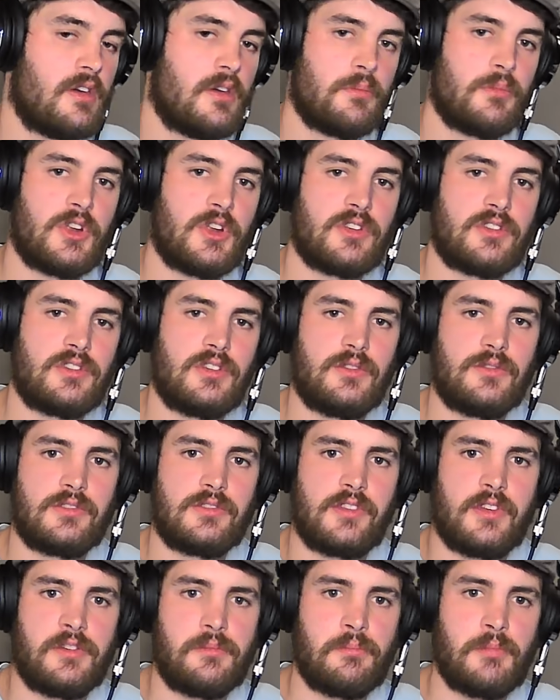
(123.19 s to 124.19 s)
But it's
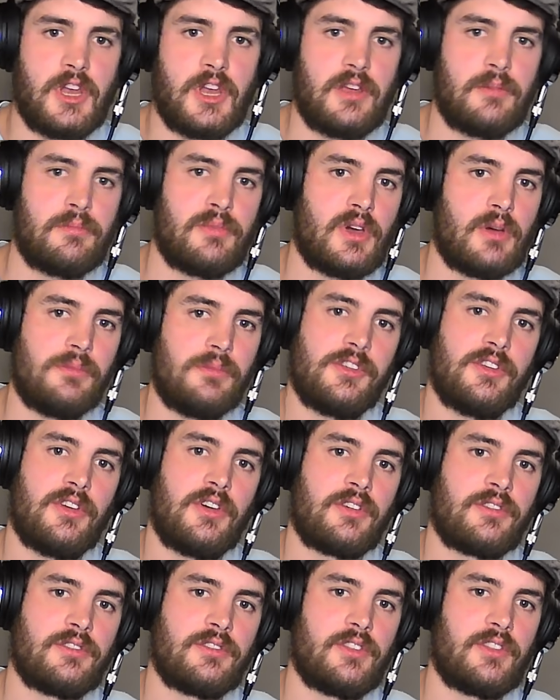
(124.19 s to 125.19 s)
used in many pop
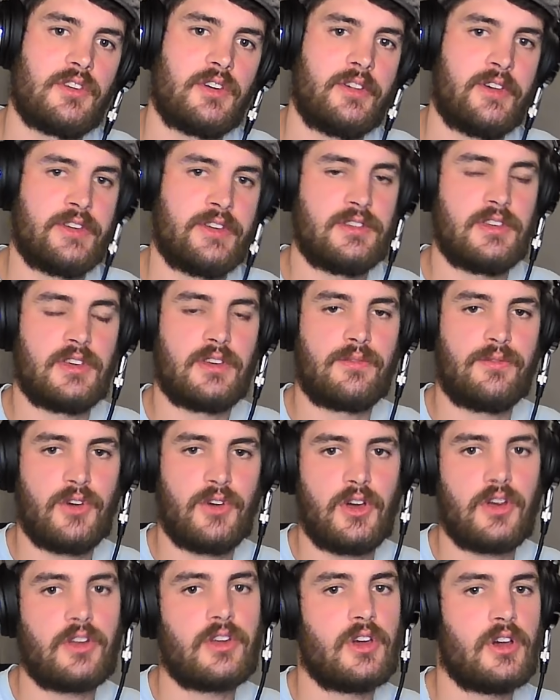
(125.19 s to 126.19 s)
songs and the classic
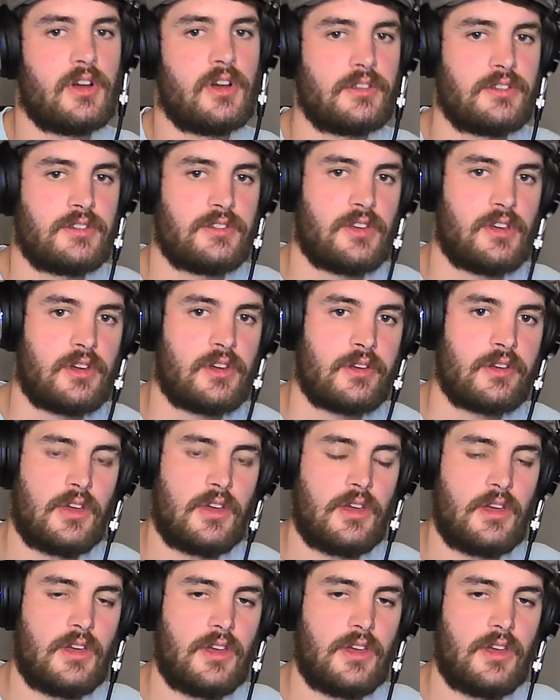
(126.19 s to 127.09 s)
4-chord song,